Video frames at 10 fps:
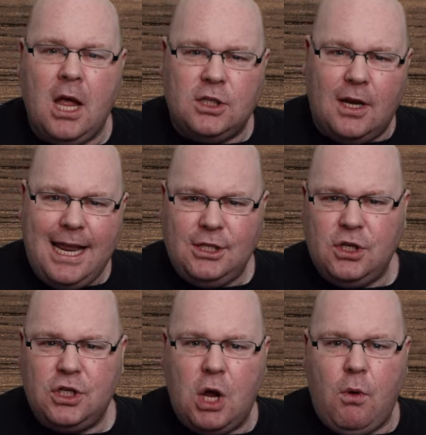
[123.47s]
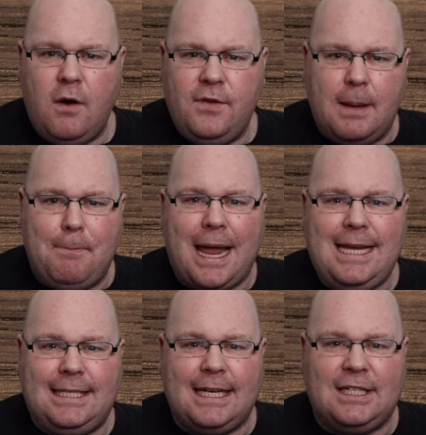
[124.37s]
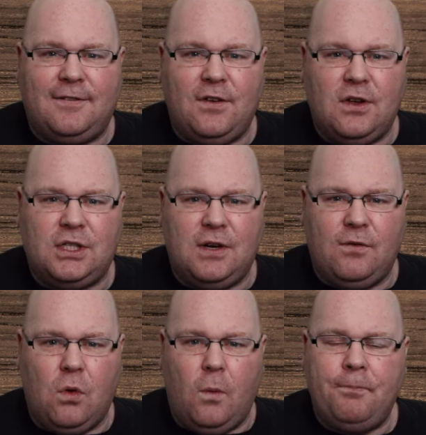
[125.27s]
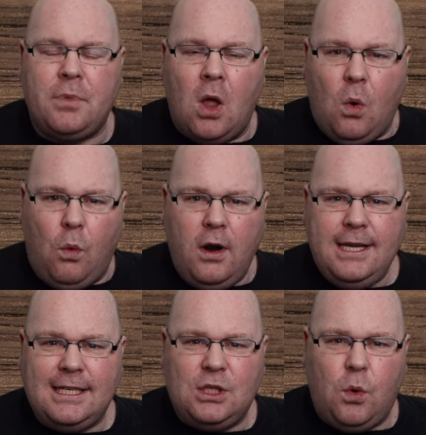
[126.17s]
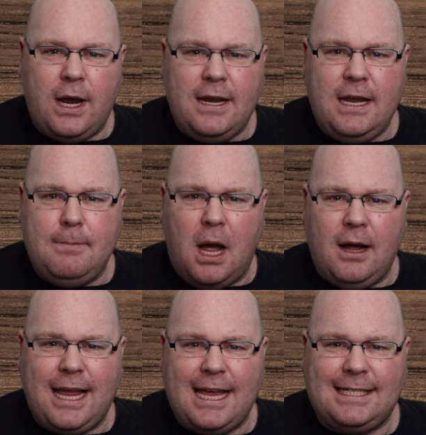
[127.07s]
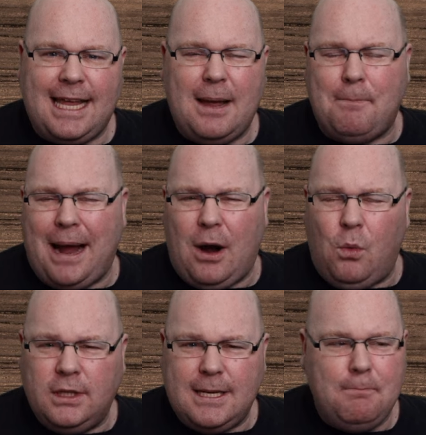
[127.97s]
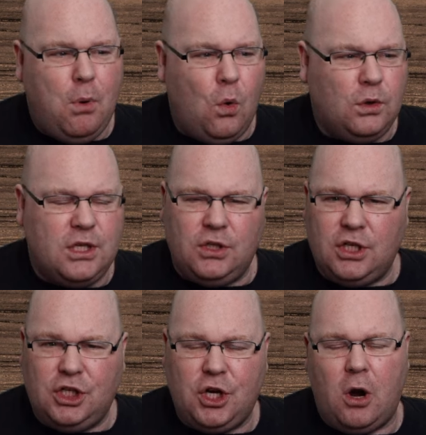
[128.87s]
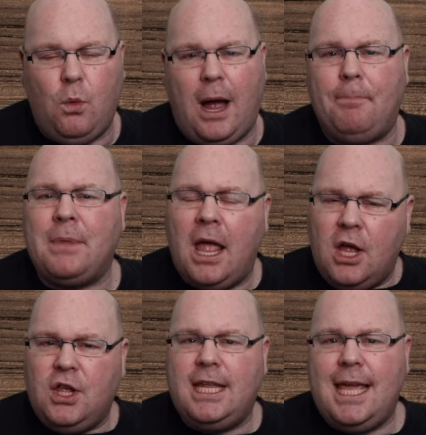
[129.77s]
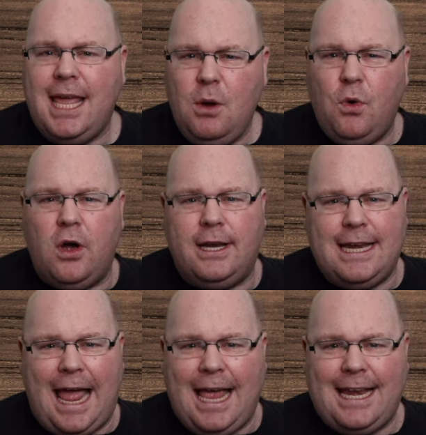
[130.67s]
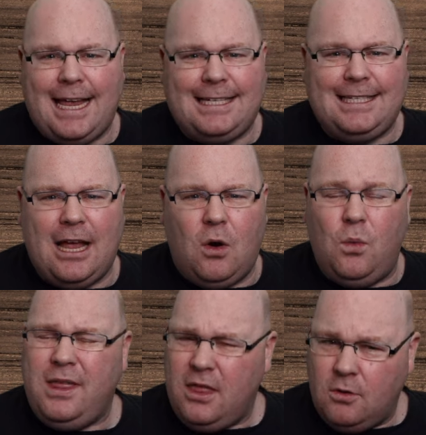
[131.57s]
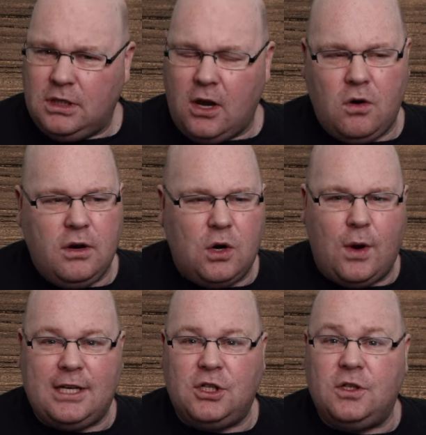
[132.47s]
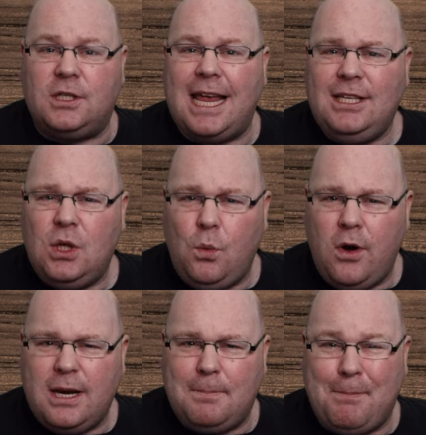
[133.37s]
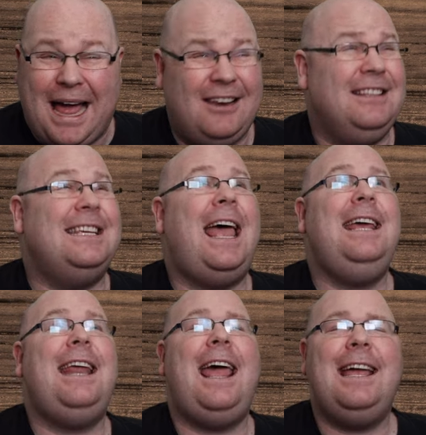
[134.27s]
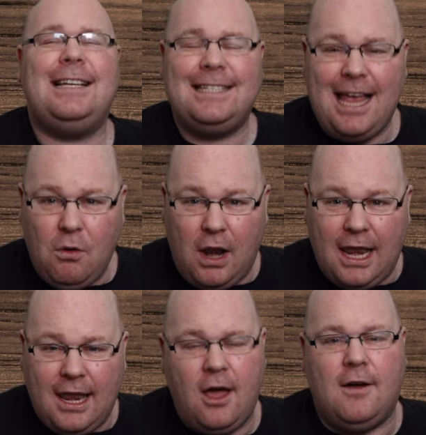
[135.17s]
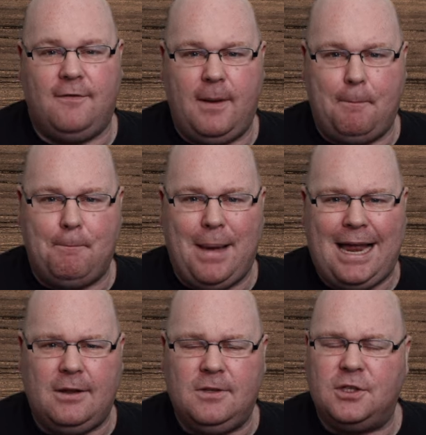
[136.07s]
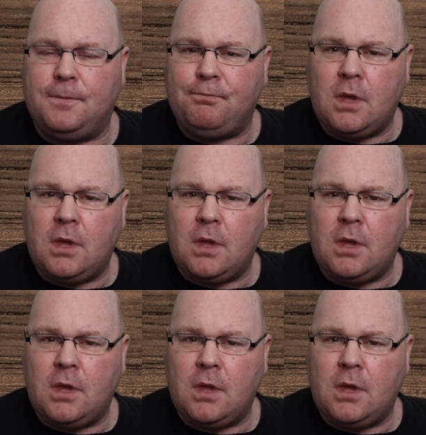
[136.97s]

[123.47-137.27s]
So let's just go over the basics first of all. What is a 20-mark essay about? What's important to show? Well, the key word in Edexcel in those longer questions is the word balance. Edexcel love balance.